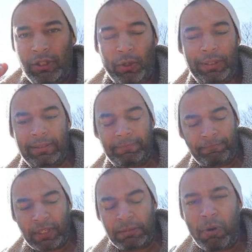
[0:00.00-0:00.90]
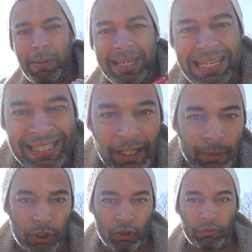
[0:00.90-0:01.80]
So it's probably easier
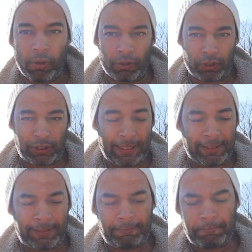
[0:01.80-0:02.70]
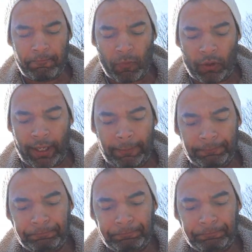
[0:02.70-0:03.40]
with two balls to see this. Okay.